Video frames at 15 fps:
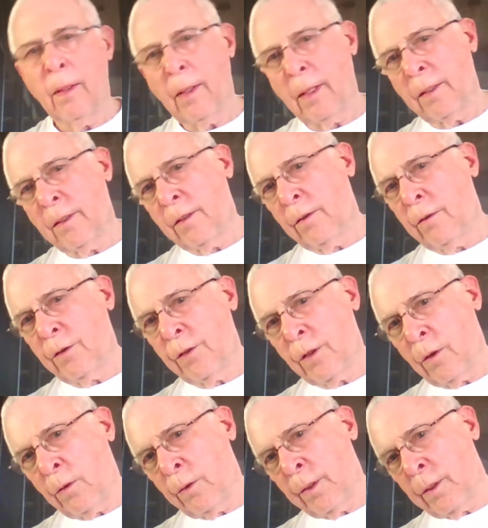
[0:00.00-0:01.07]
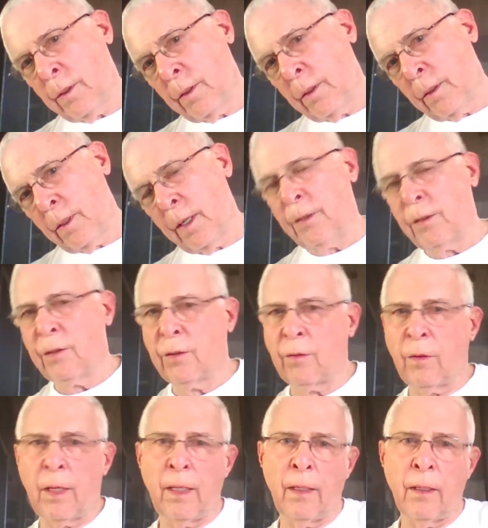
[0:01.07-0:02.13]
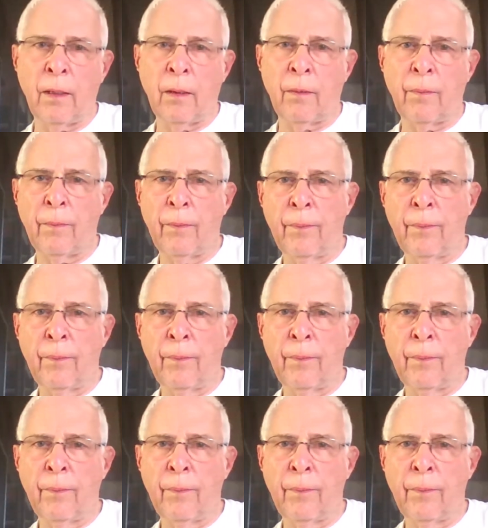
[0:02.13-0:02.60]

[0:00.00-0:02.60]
Head to your shoulder and straighten up.